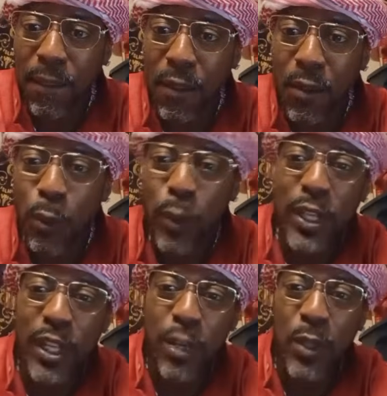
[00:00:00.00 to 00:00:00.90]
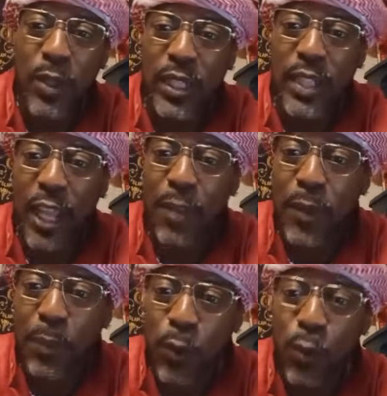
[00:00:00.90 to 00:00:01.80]
We dealing with things that can be
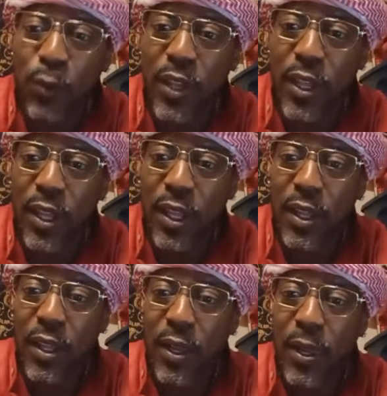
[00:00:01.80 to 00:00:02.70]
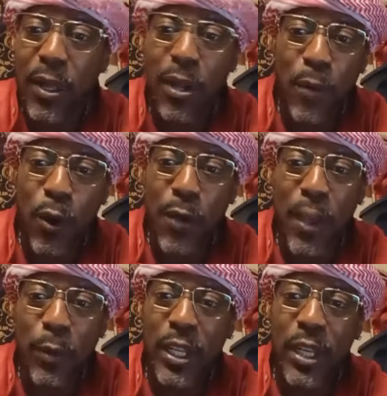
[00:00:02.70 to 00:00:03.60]
proven. Come on, man.
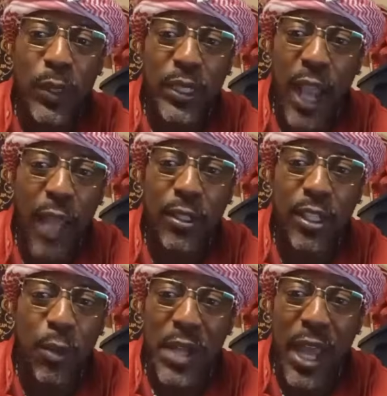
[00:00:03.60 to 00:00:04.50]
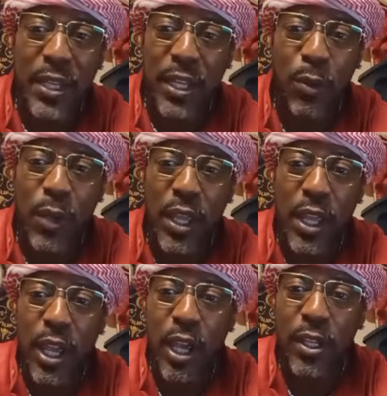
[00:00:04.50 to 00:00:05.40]
We're dealing with scholarship. We're not dealing
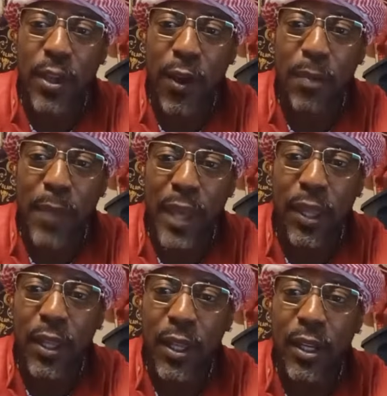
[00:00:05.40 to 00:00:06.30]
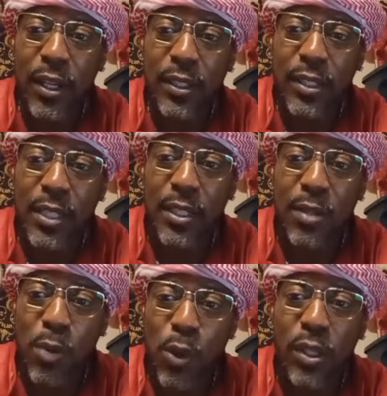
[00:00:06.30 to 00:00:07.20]
with a dogmatic system,
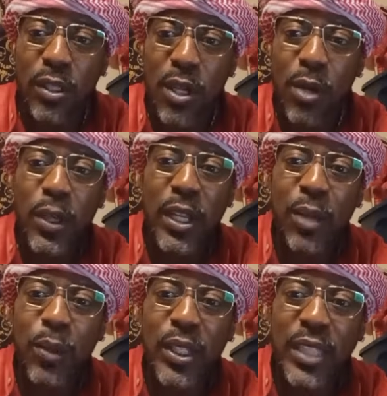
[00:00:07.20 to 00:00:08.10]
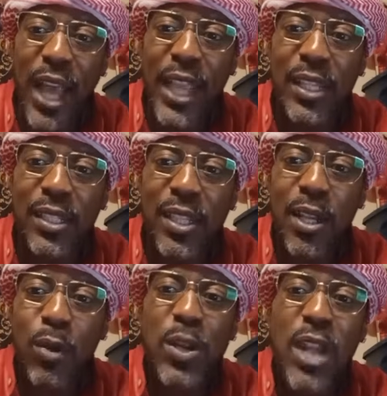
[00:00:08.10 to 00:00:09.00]
Morris. We're dealing with science.
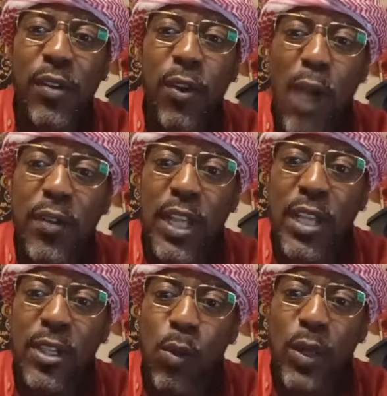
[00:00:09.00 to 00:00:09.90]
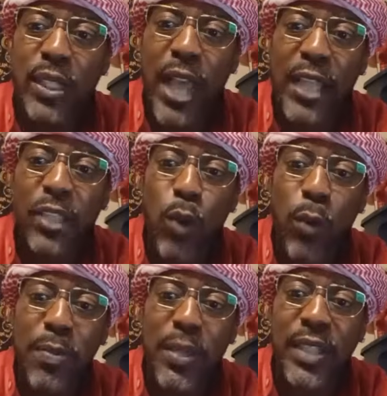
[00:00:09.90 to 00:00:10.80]
We never gravitate to one science where we
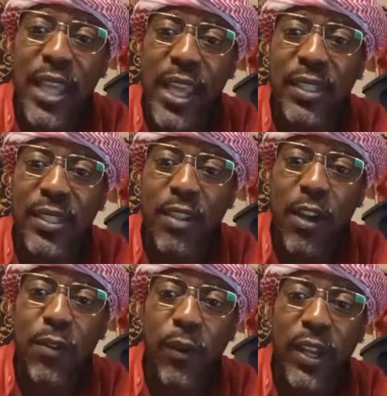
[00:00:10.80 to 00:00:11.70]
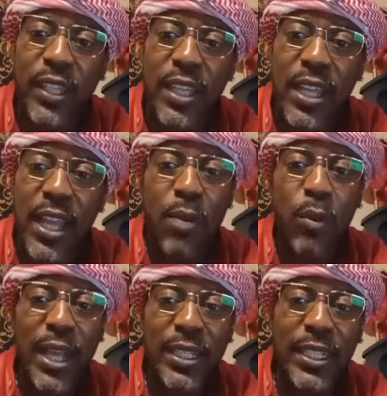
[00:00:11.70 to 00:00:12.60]
miss the essence of the rest. When
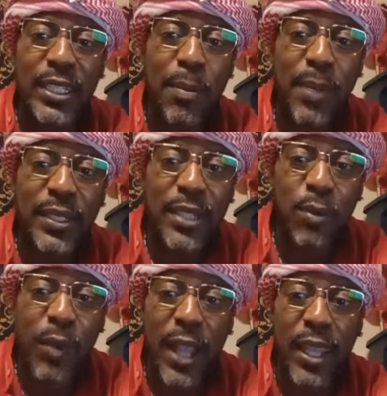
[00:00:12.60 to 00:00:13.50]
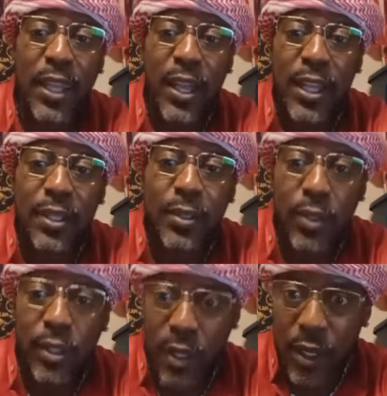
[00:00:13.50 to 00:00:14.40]
I teach the basics, when I get into
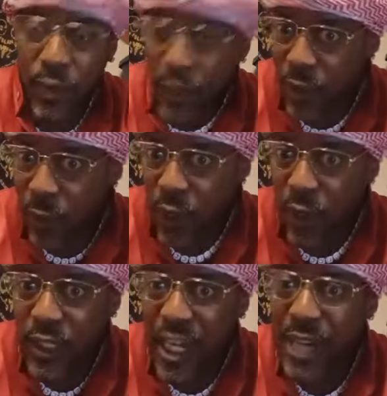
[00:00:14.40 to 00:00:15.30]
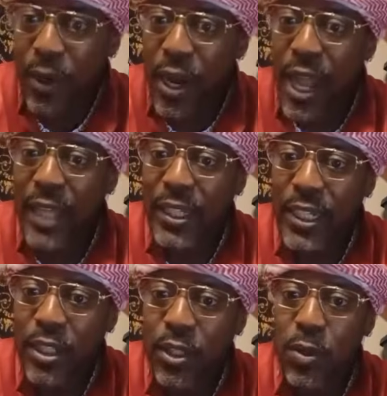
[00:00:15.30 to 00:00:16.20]
the third chamber, I
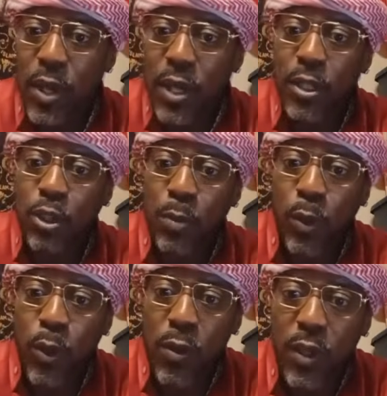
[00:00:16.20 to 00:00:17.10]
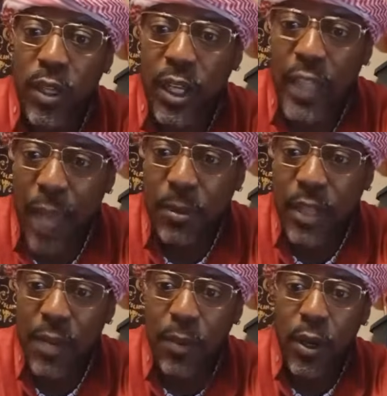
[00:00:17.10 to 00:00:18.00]
teach you the triple rule of the adapt
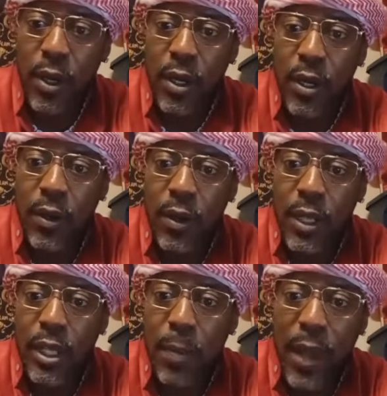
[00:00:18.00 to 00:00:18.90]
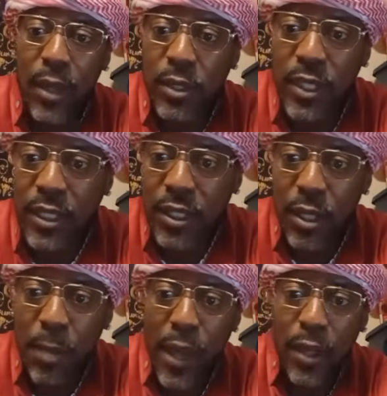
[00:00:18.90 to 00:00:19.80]
chamber, the
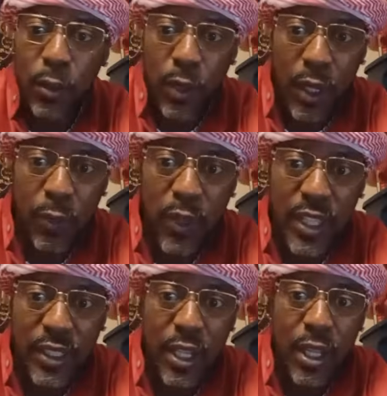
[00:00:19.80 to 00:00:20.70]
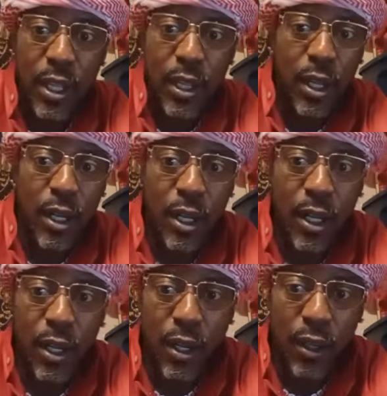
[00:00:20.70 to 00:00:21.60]
monotheistic
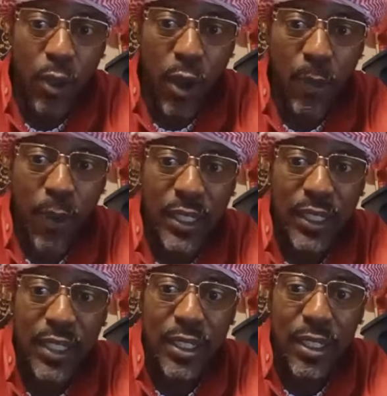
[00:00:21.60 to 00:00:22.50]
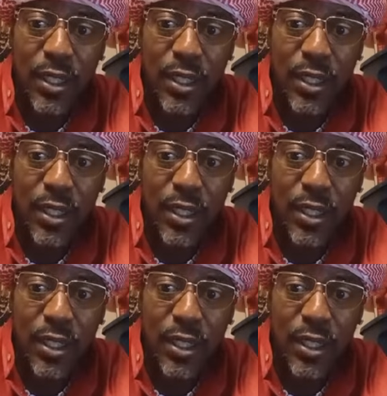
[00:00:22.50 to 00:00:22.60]
thought processes.